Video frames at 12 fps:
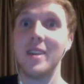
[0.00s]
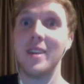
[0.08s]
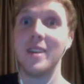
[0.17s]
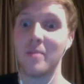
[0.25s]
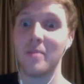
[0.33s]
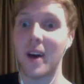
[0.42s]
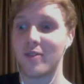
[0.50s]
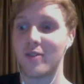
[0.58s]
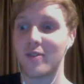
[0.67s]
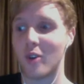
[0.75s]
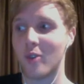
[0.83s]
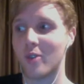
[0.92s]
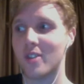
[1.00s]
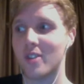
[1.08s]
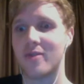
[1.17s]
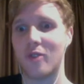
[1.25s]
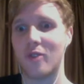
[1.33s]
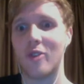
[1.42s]
being the butt of
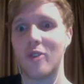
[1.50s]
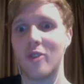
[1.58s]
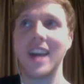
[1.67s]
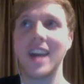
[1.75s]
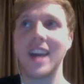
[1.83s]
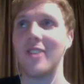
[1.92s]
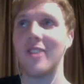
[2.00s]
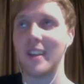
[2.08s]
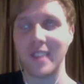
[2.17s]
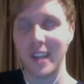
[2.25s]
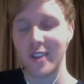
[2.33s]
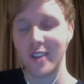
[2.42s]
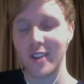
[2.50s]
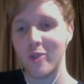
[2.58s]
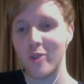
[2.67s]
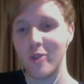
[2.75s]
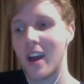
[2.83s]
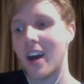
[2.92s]
jokes for the entirety of the
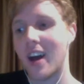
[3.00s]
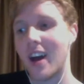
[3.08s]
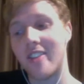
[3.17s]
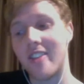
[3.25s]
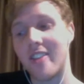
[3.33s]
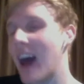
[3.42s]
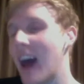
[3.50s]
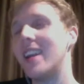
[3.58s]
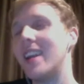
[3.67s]
interview. That